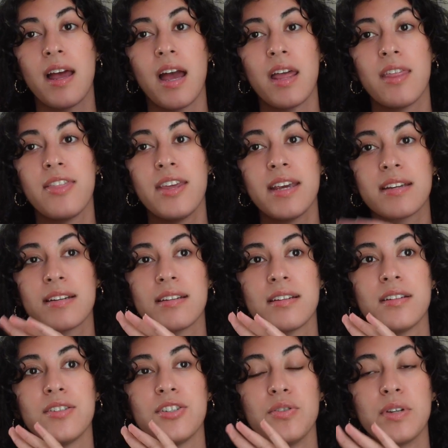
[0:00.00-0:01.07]
And I think
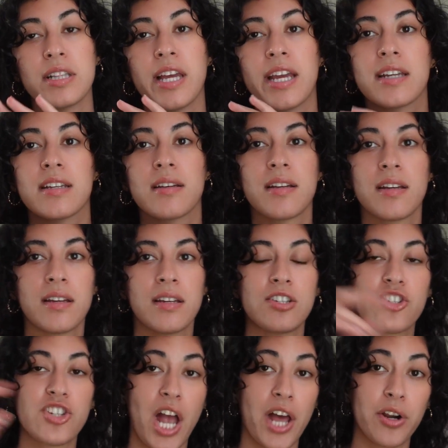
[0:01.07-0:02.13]
doing like
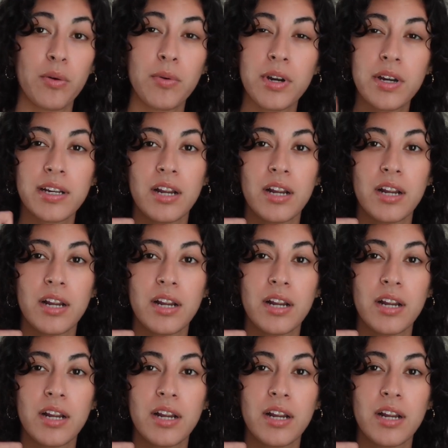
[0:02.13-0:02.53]
shadow work,